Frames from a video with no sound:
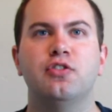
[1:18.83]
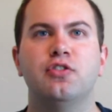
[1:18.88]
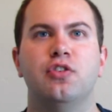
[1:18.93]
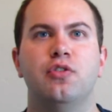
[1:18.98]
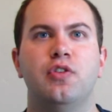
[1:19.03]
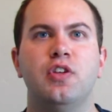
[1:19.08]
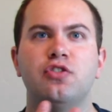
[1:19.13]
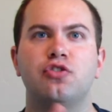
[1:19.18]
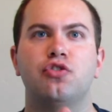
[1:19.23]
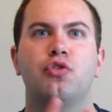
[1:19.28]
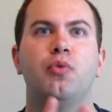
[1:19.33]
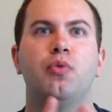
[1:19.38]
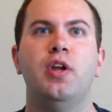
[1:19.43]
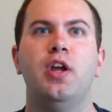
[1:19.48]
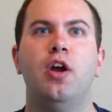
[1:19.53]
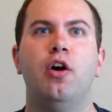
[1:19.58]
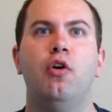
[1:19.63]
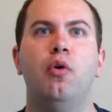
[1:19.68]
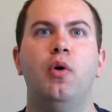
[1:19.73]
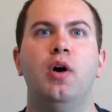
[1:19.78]
So this
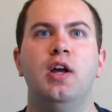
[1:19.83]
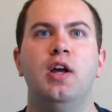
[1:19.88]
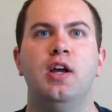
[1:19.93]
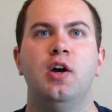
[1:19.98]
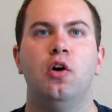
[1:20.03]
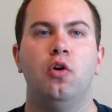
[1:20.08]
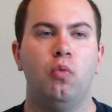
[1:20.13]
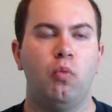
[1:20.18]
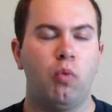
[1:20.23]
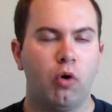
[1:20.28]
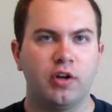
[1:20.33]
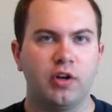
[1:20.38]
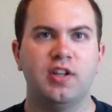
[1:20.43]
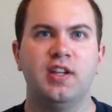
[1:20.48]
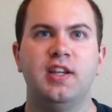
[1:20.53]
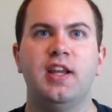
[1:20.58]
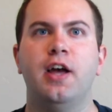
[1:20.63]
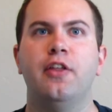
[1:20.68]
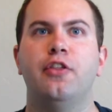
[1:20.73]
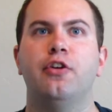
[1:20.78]
trio work
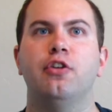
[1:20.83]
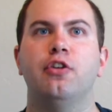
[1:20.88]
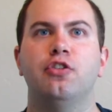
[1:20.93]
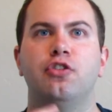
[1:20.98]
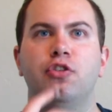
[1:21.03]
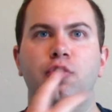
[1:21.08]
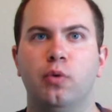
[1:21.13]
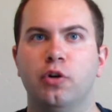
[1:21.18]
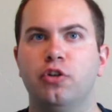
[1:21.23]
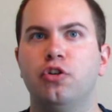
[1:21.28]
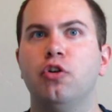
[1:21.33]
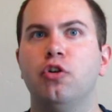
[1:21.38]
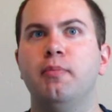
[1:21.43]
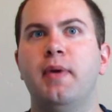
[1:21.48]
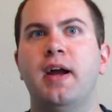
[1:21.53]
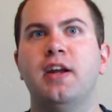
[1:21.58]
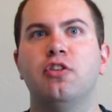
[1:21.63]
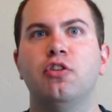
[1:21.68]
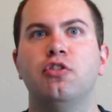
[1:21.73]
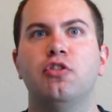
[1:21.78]
together to return
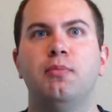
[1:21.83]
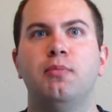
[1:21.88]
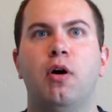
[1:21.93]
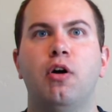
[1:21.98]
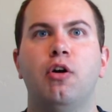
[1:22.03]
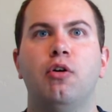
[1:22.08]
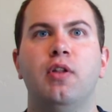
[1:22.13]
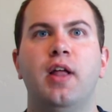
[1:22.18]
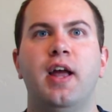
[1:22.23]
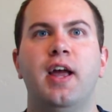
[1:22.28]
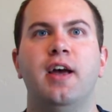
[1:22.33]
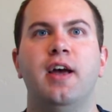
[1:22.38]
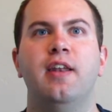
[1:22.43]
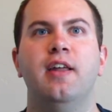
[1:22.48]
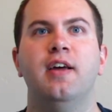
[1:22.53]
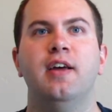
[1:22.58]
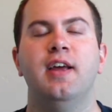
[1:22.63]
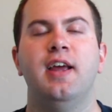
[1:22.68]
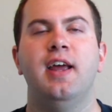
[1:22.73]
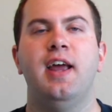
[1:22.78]
back to
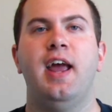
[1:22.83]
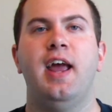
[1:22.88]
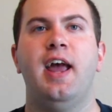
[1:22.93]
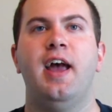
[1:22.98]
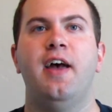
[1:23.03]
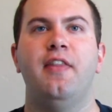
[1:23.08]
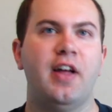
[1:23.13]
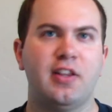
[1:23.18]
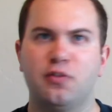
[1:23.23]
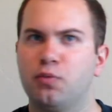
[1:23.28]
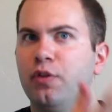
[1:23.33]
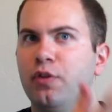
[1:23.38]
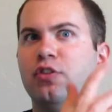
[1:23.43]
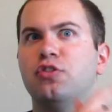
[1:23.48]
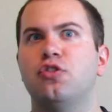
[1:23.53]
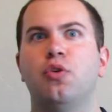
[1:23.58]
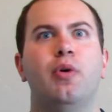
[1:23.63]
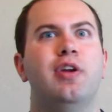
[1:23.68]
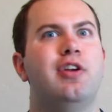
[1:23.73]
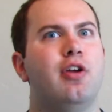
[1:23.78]
Tomorrowland, and that's where the
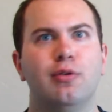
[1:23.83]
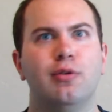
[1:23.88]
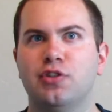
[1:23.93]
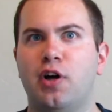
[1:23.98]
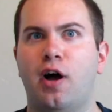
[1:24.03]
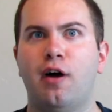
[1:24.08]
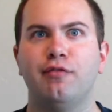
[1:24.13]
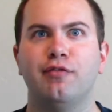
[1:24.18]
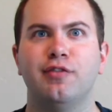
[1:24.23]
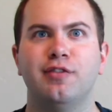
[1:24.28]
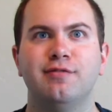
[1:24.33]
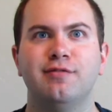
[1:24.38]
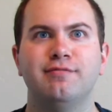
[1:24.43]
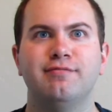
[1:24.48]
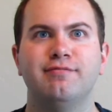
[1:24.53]
story goes off.